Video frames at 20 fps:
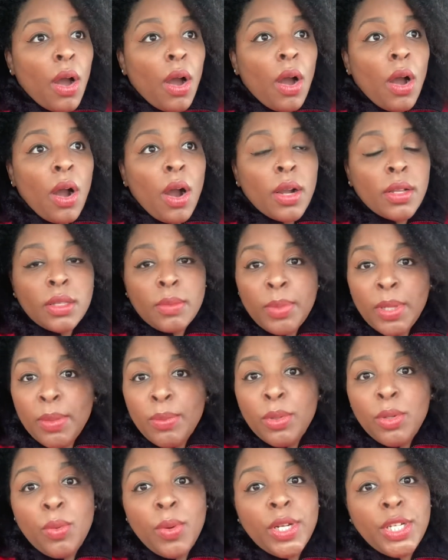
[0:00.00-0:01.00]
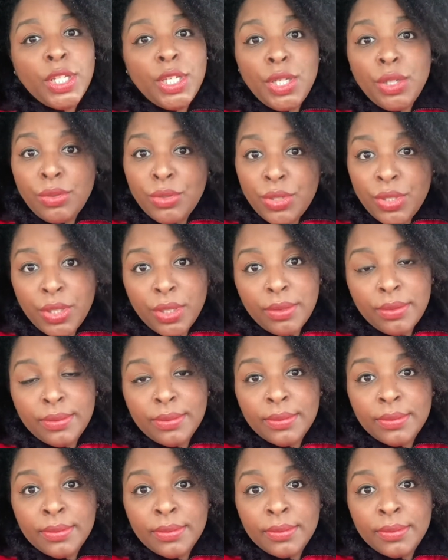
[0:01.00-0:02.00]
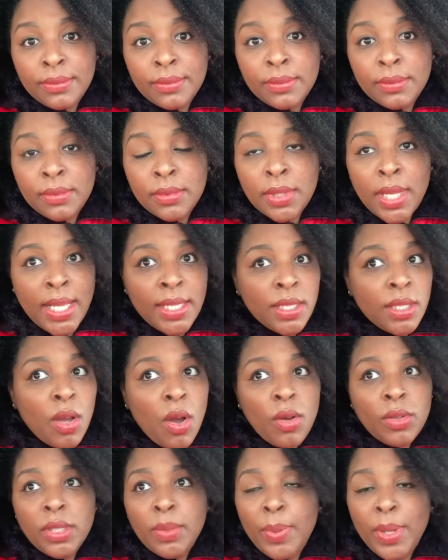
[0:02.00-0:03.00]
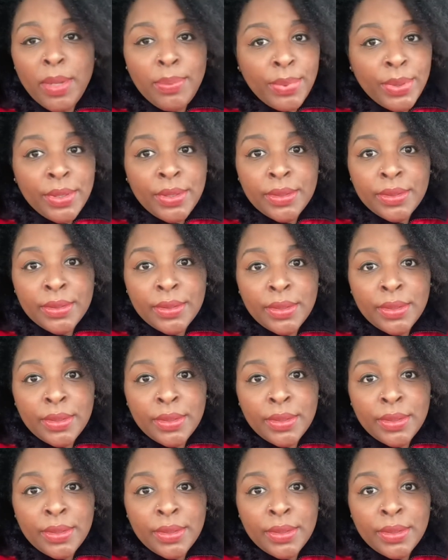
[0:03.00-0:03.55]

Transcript: are the people who want to use you. That's the only people.